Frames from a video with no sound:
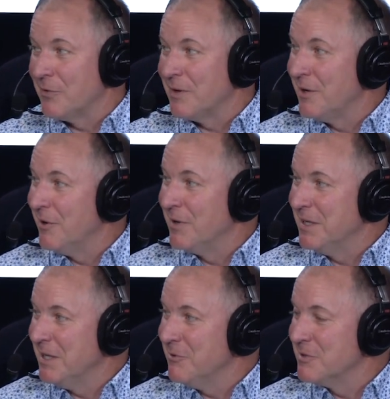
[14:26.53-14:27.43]

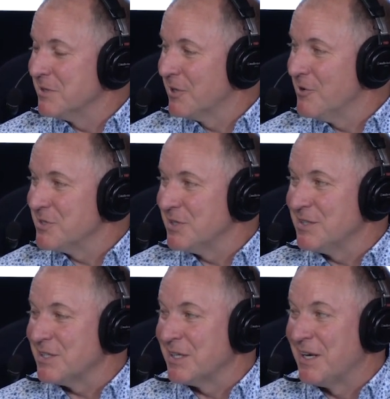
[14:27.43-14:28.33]
He was
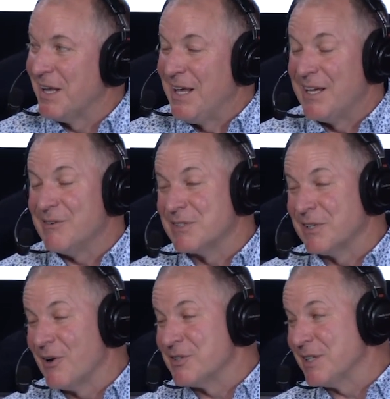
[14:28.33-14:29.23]

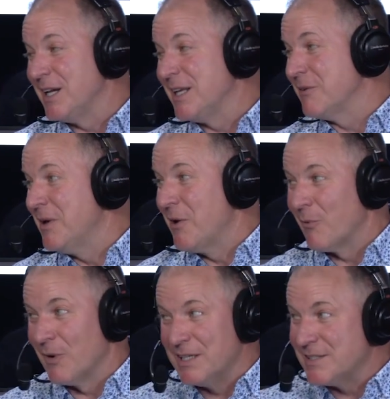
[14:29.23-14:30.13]
negotiating
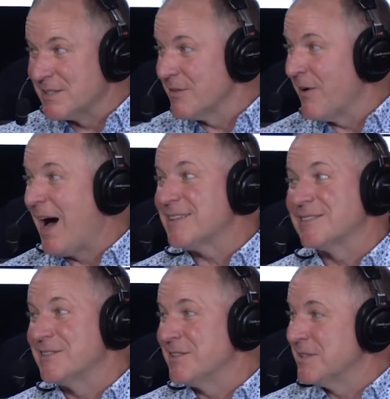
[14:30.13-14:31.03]
releases of
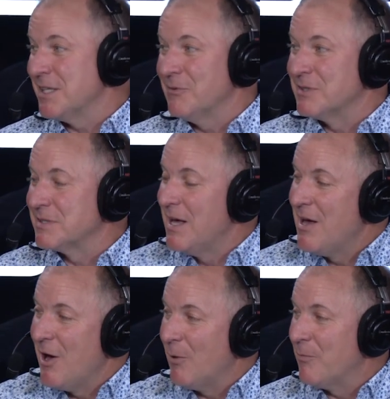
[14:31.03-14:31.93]
hostages. He was
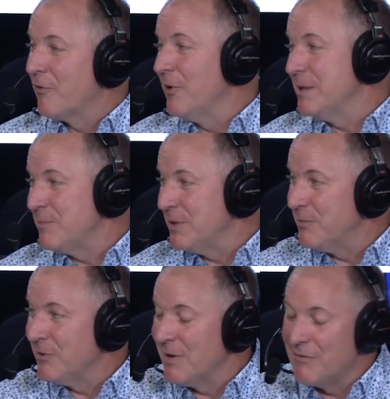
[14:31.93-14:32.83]
helped freeing
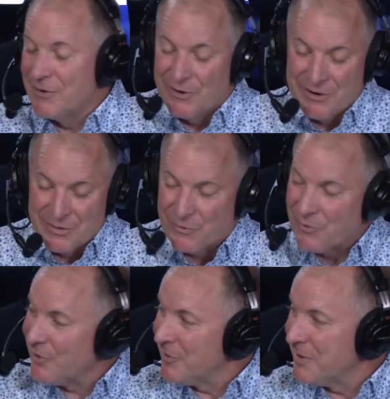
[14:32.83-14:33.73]
people everywhere in the
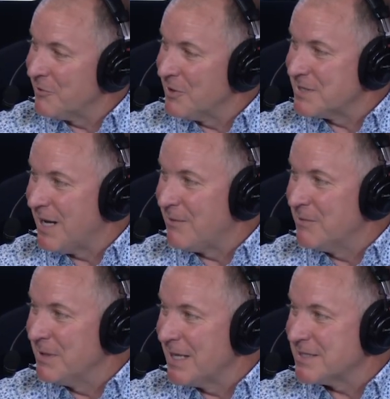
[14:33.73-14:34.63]
world at one time. I
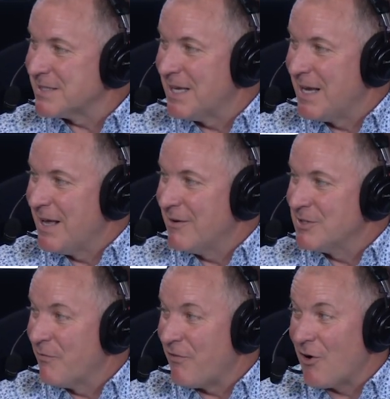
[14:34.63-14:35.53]
mean, that's
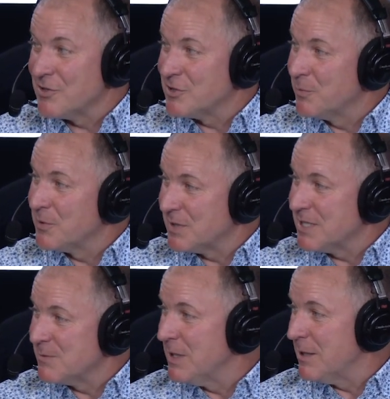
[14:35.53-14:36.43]
far
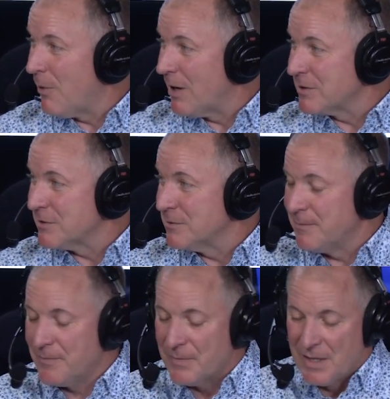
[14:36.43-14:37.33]
supersedes being a boxer.
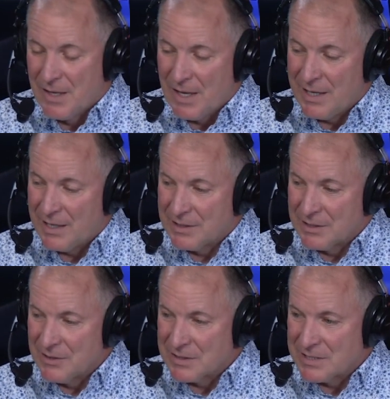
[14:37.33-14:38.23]
And I think
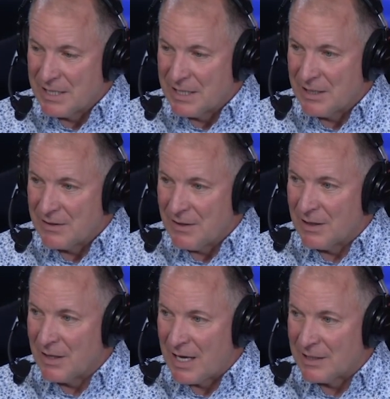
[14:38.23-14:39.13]
you can take a
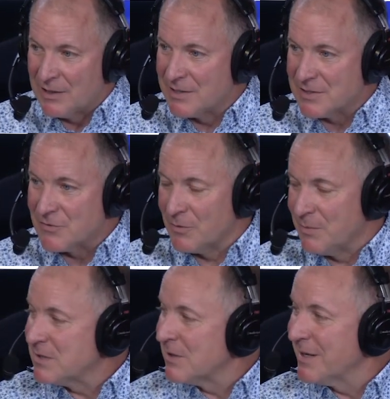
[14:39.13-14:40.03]
lot of lessons from
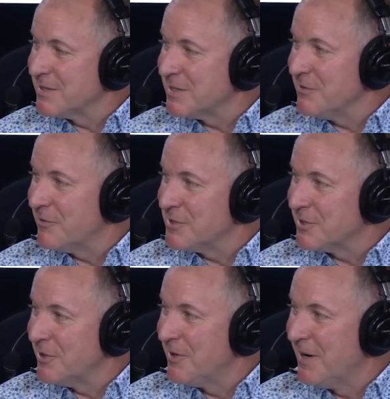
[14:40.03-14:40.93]
his legacy for sure.